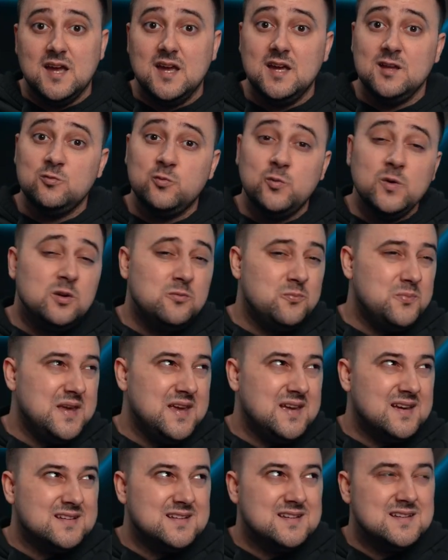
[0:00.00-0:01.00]
It will
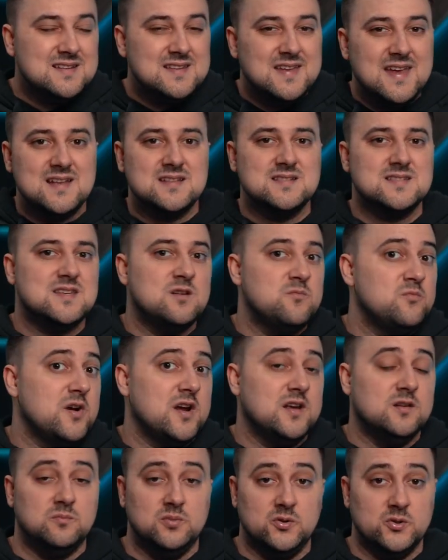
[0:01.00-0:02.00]
be an intense and
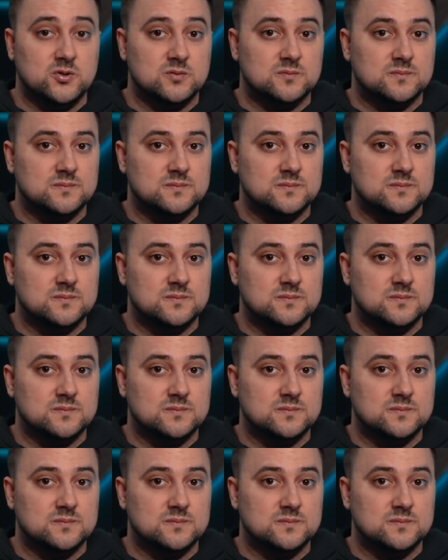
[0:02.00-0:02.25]
bright blue.